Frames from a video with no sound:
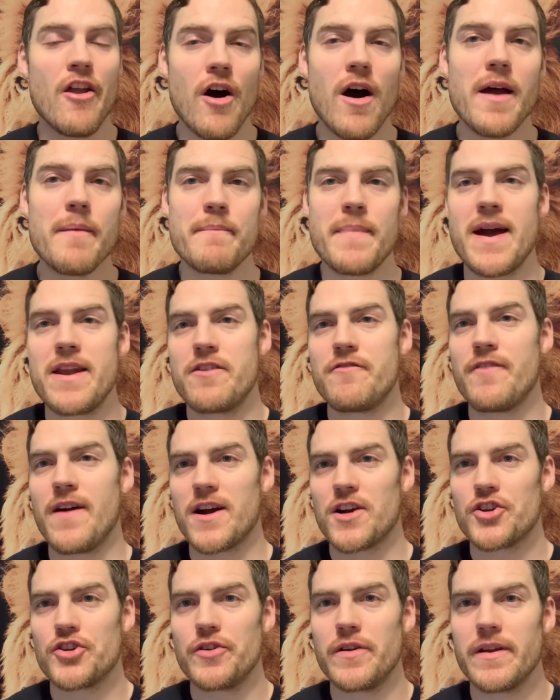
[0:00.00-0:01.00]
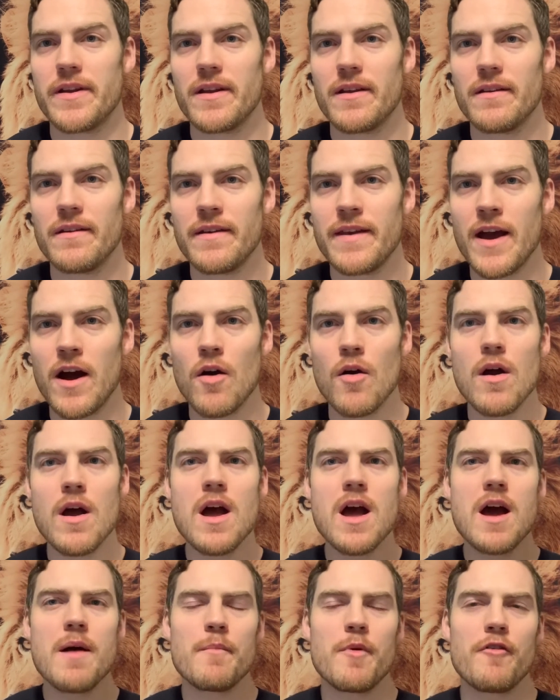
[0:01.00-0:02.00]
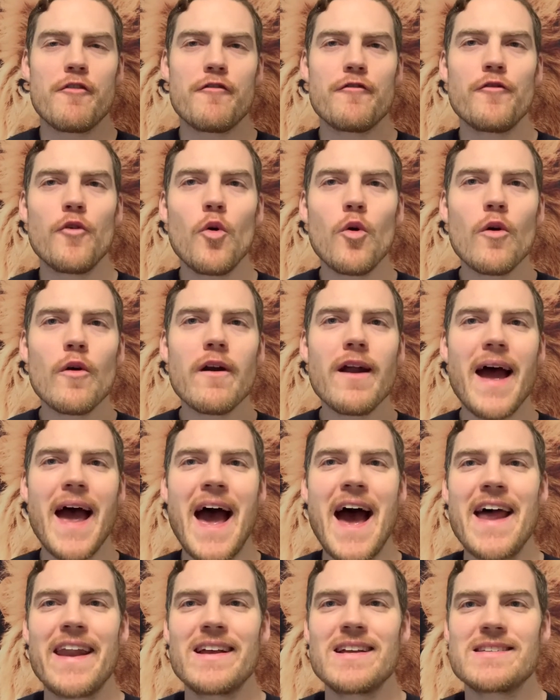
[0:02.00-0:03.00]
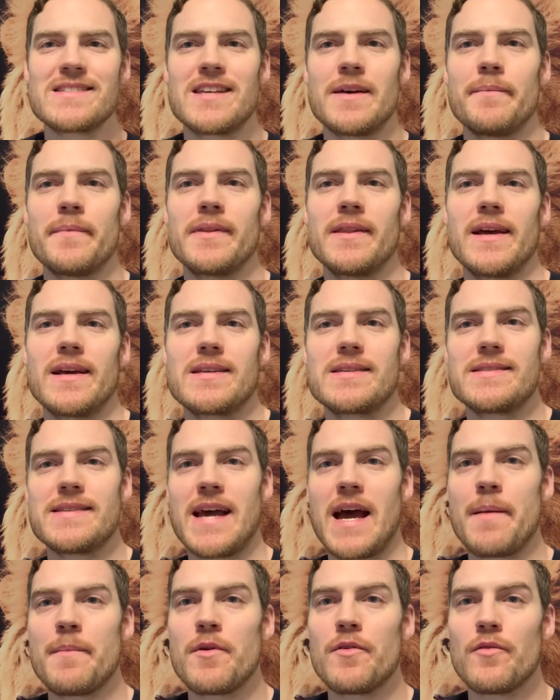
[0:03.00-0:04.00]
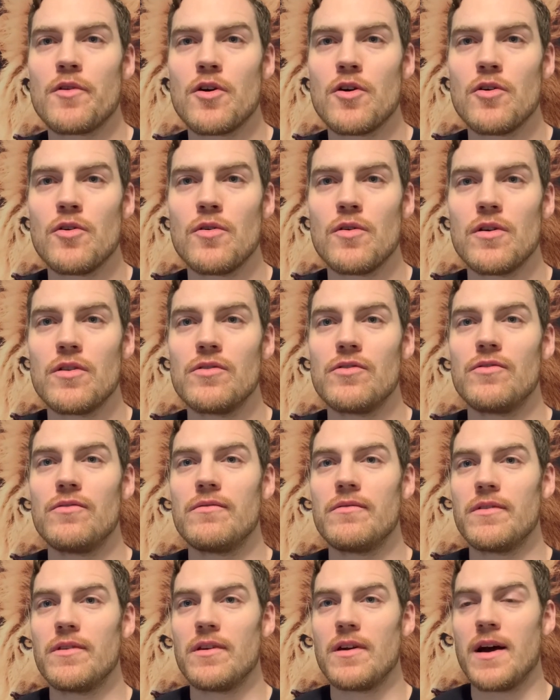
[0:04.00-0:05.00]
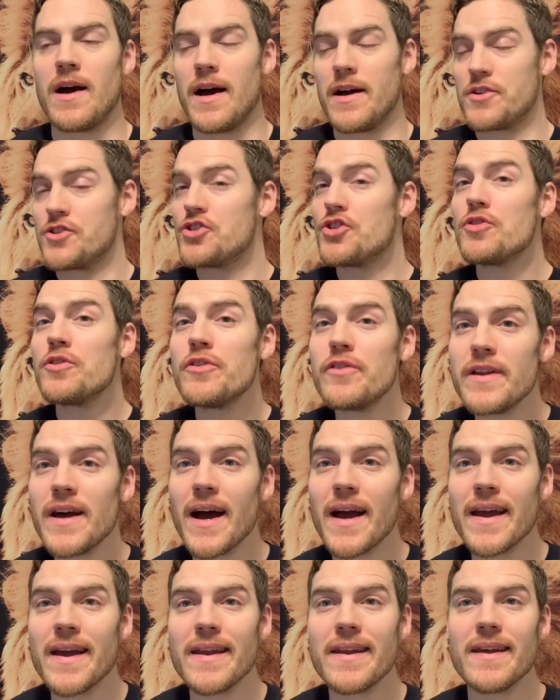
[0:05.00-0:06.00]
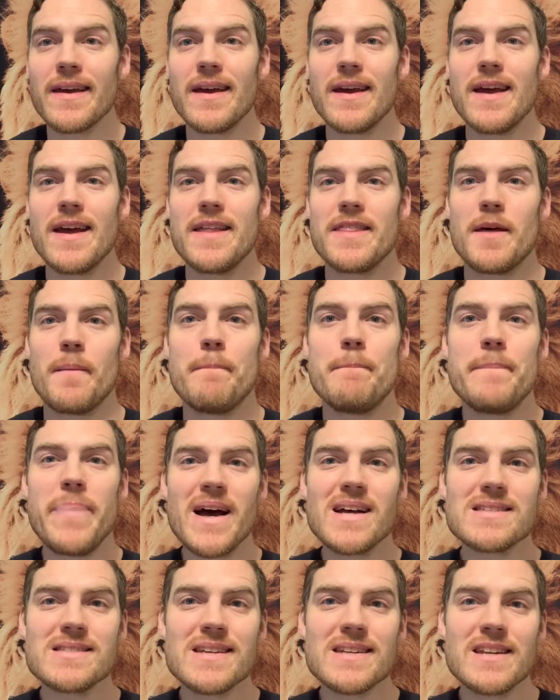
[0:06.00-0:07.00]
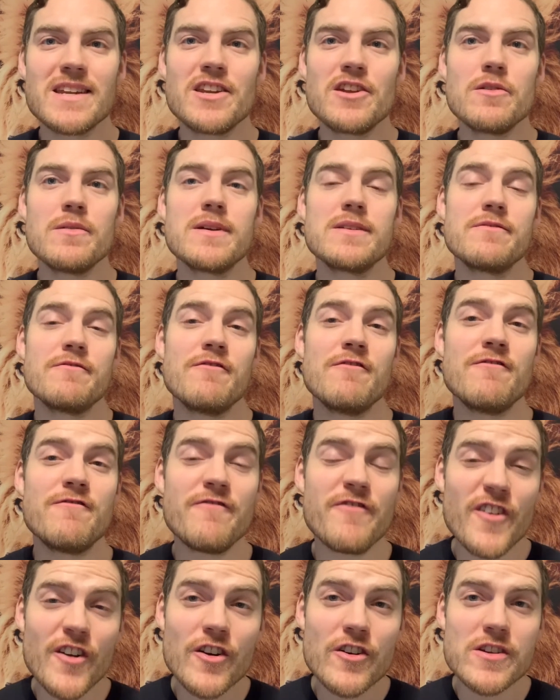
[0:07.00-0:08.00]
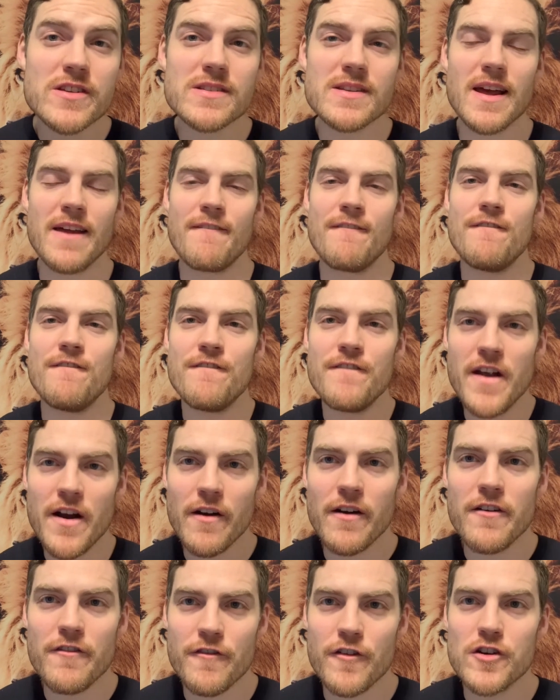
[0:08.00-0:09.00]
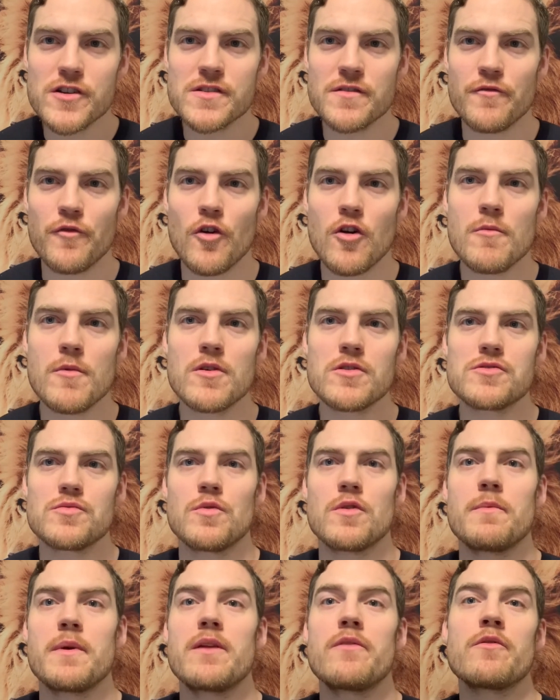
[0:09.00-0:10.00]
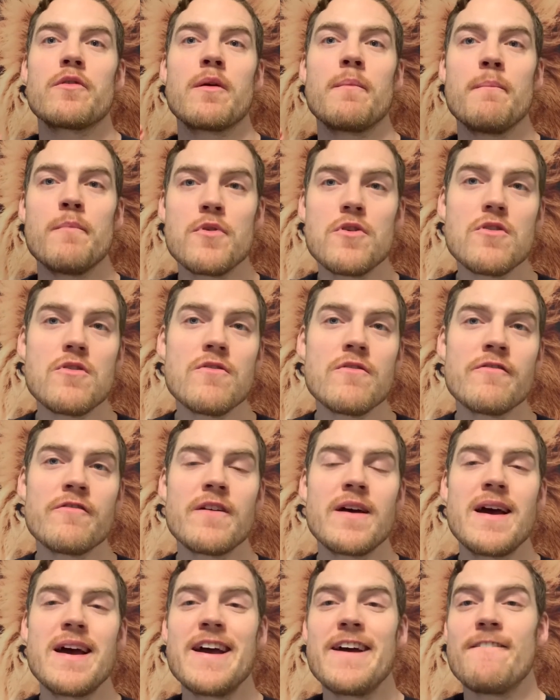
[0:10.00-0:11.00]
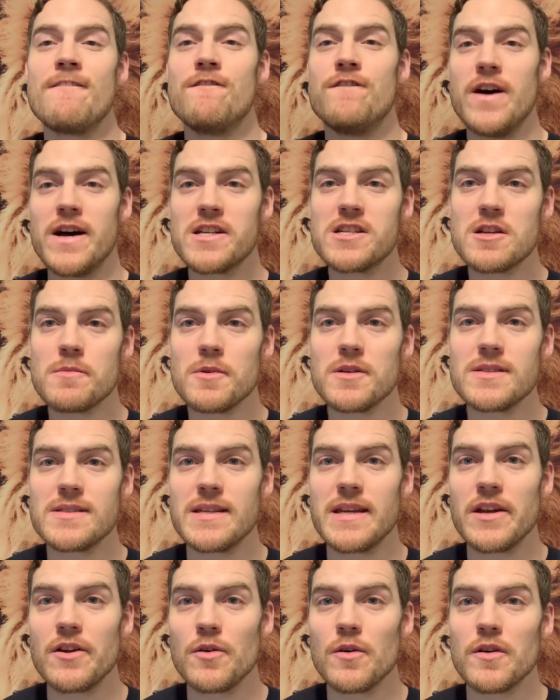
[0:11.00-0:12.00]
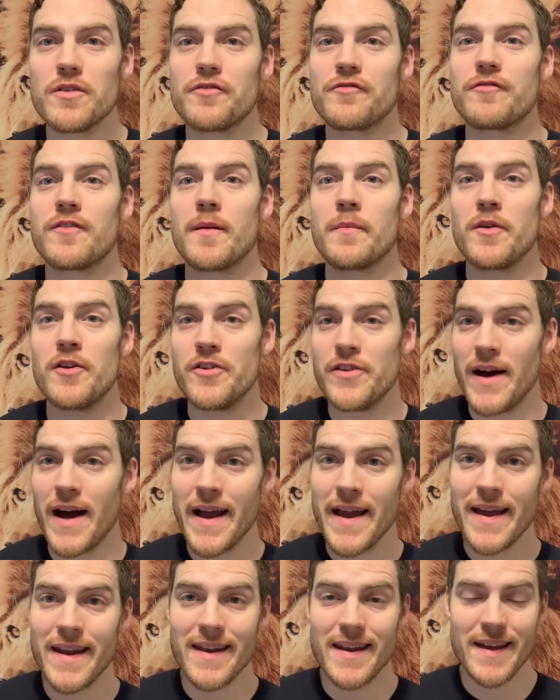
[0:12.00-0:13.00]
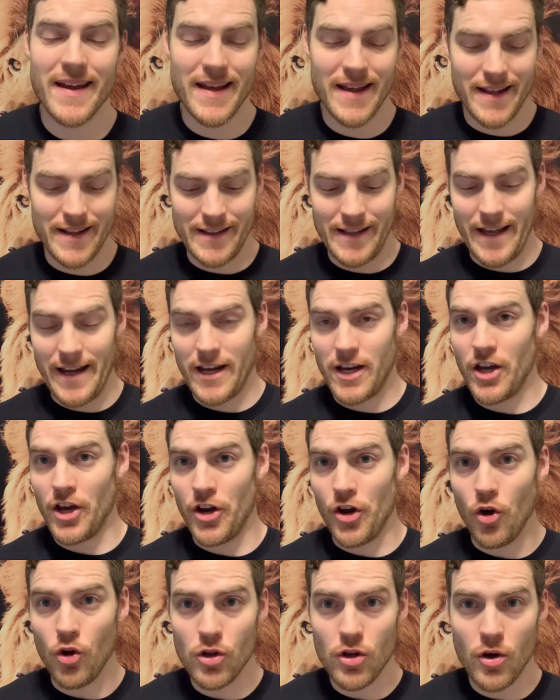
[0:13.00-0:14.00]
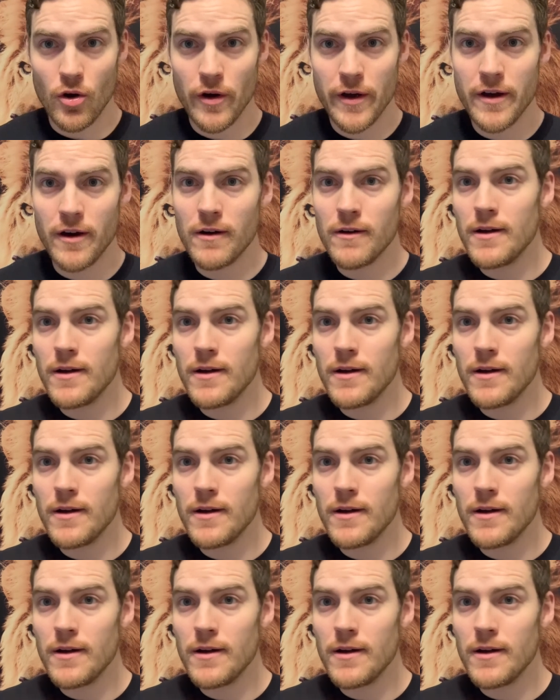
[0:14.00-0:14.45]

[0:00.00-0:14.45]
manufacture it. Now, before adding something like salmon roe to your diet, the best thing to do is first and foremost would be to remove vegetable seed oils from your diet, like canola oil,